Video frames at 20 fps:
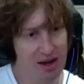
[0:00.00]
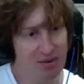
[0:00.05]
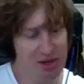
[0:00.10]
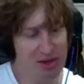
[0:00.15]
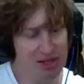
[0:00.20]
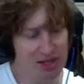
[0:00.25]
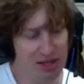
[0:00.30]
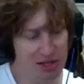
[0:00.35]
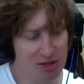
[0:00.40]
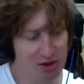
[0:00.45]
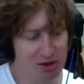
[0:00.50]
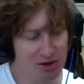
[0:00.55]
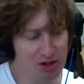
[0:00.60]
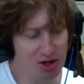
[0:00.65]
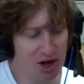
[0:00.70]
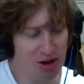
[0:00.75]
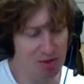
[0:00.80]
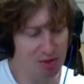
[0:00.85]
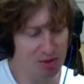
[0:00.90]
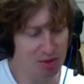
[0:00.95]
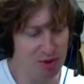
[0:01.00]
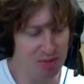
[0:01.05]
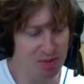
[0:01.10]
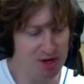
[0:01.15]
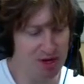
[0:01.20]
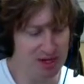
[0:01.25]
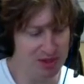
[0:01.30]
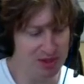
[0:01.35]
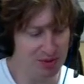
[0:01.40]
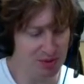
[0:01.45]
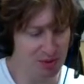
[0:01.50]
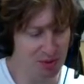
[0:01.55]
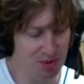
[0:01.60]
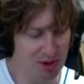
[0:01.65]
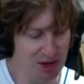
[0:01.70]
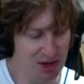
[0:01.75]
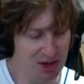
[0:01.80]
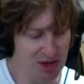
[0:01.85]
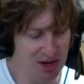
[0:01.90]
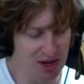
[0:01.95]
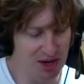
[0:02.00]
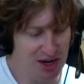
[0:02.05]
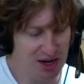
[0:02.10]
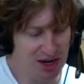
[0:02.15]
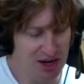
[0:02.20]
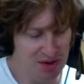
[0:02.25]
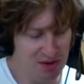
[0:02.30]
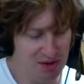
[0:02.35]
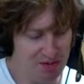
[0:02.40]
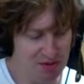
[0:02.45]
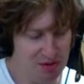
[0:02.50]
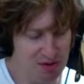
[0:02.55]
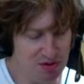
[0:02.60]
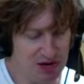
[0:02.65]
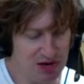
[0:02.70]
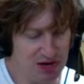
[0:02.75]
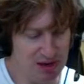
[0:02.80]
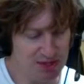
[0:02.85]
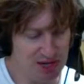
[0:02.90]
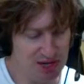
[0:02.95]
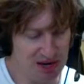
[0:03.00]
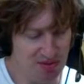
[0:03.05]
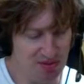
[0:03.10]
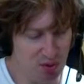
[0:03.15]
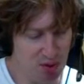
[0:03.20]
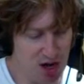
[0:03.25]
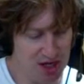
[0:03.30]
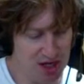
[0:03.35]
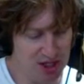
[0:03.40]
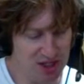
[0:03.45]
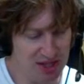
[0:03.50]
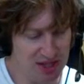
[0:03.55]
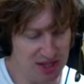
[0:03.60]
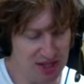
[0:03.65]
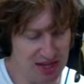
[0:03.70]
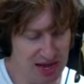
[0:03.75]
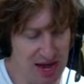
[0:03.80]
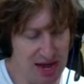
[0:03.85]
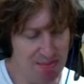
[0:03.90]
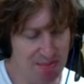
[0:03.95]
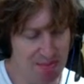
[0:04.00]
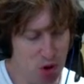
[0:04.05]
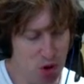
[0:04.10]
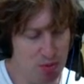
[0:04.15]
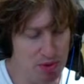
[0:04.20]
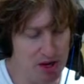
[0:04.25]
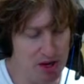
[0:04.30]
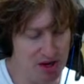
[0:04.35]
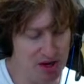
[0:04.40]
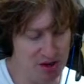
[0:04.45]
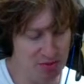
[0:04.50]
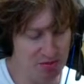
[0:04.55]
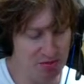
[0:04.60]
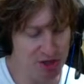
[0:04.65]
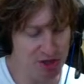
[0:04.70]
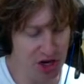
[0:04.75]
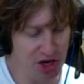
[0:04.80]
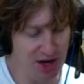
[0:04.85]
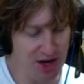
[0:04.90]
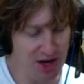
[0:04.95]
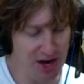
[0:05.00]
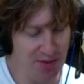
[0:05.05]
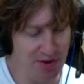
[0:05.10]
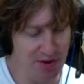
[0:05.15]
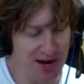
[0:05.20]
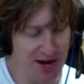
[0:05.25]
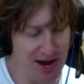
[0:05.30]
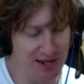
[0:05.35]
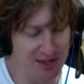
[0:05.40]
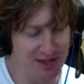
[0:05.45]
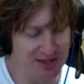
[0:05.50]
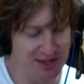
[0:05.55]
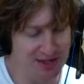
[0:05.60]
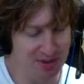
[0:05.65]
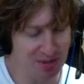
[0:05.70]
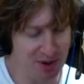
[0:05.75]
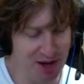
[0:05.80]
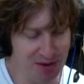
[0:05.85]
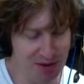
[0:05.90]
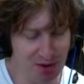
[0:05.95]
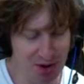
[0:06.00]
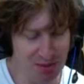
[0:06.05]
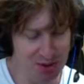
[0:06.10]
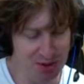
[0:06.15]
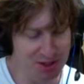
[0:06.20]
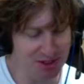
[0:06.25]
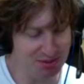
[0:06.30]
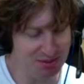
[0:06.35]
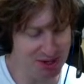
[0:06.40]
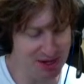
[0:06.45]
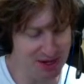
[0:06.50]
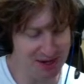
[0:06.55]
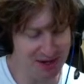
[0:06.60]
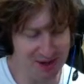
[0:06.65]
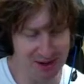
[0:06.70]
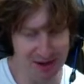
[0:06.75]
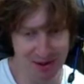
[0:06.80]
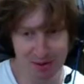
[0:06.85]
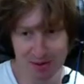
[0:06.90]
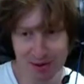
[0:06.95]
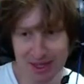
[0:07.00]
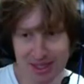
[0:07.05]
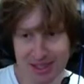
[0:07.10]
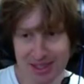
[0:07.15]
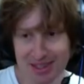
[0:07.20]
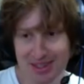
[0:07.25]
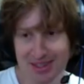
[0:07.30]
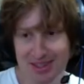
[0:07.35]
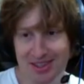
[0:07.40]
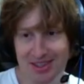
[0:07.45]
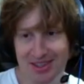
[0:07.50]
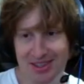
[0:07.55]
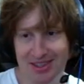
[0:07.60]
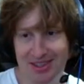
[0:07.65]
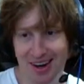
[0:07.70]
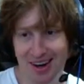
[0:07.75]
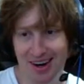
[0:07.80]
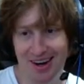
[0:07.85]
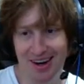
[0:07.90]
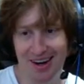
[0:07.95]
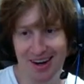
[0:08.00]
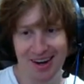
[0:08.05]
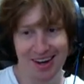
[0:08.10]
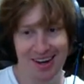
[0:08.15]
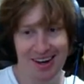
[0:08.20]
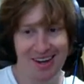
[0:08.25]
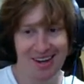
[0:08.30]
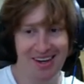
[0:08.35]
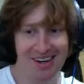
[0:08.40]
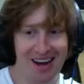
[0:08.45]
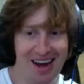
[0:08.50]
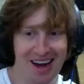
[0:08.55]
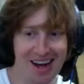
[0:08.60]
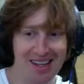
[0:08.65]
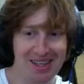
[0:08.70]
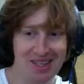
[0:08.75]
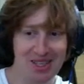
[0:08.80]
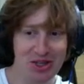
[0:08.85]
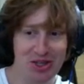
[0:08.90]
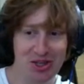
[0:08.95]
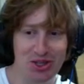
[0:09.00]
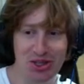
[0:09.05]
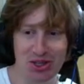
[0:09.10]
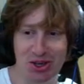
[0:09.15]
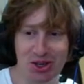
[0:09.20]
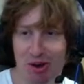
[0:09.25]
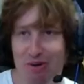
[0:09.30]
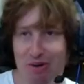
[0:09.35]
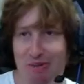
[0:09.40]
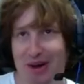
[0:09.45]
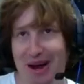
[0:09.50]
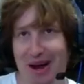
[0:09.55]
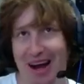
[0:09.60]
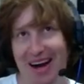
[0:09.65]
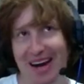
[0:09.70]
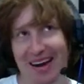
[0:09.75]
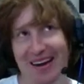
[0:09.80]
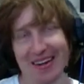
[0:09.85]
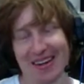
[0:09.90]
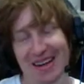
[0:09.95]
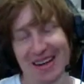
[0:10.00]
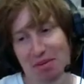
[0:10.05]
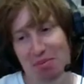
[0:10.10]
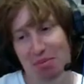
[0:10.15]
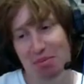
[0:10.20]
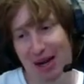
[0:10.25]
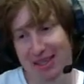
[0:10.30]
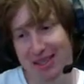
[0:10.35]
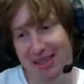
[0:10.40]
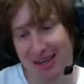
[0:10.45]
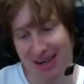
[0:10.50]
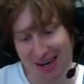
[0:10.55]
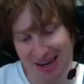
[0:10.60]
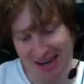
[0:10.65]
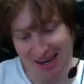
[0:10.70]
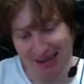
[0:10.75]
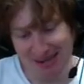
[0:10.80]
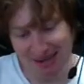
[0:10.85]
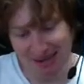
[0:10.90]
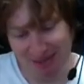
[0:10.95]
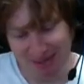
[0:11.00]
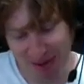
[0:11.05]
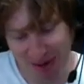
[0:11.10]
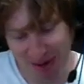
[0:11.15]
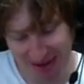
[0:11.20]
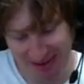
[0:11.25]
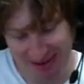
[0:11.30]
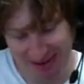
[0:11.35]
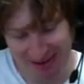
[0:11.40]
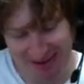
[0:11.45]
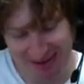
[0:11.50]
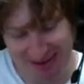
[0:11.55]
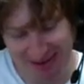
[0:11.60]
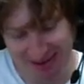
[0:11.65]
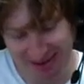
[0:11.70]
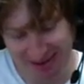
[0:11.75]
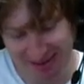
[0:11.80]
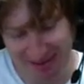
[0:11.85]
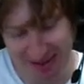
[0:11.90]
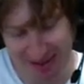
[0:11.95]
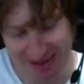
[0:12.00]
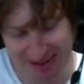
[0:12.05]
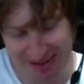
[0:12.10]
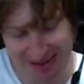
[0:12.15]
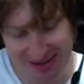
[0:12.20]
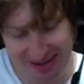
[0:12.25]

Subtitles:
that's a huge compliment because the few times that I've watched that moment of Jay and I reacting to the bank robbers, I'm like, oh, we suck. God, this is so bad. But we